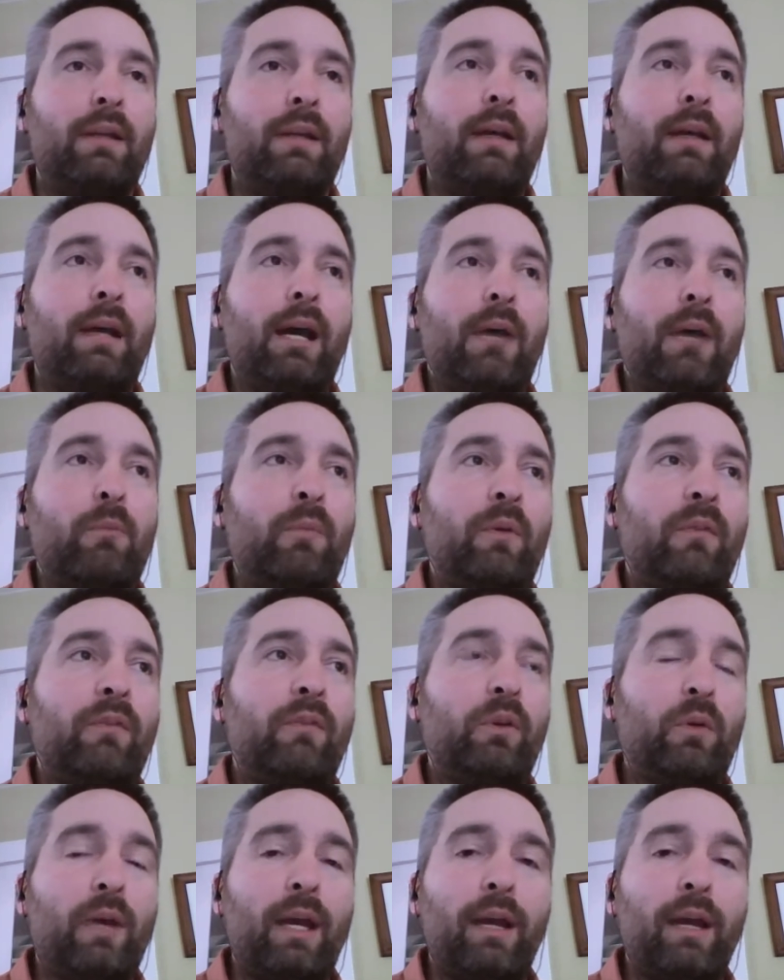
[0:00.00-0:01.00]
If
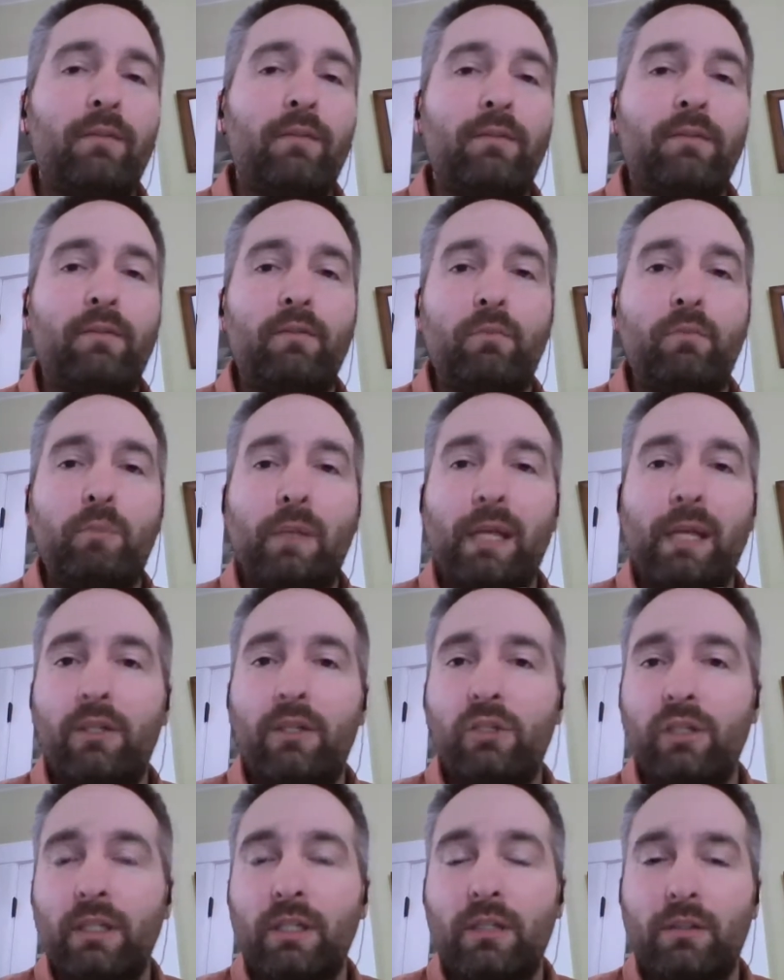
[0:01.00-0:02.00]
you have
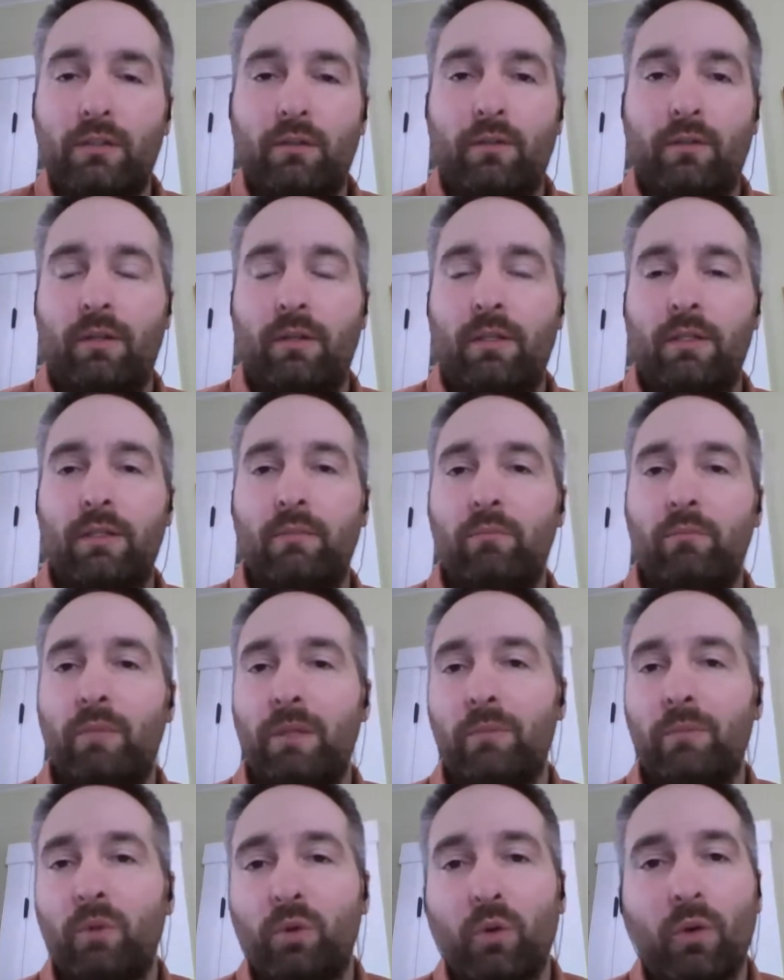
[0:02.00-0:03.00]
PhD students and
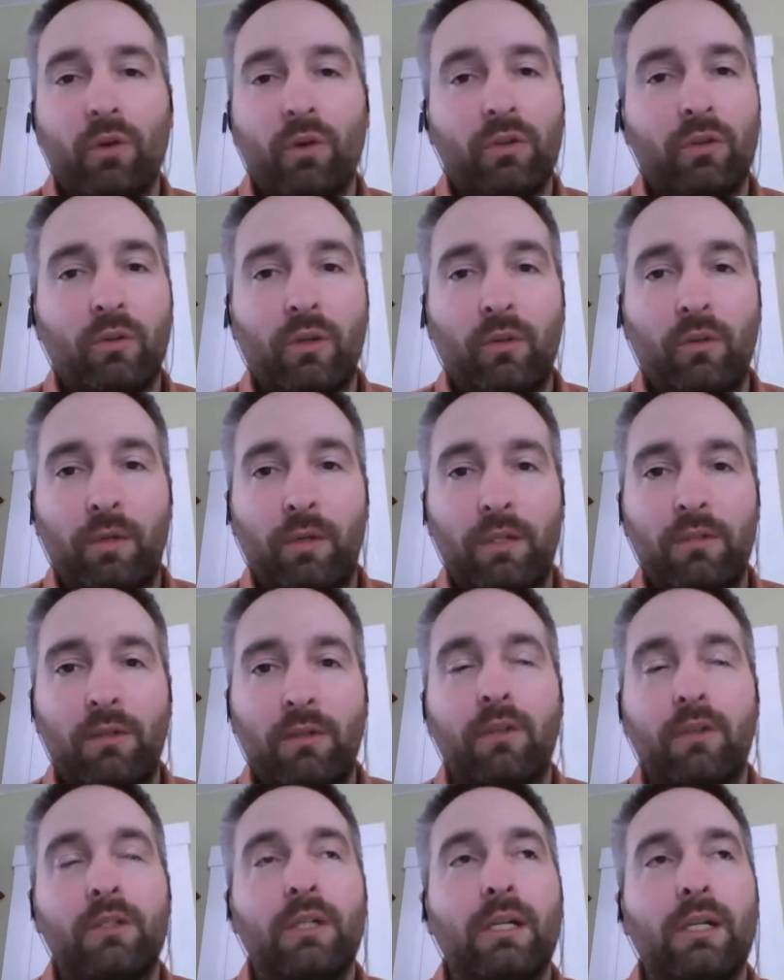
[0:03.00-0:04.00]
people who are doing
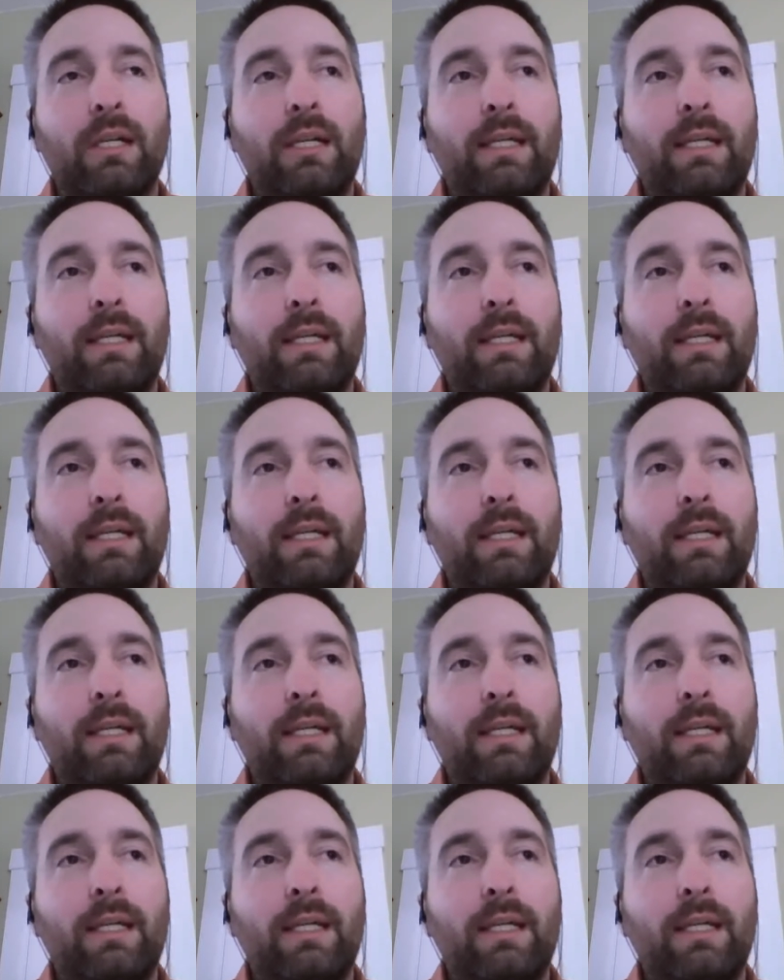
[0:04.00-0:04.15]
research,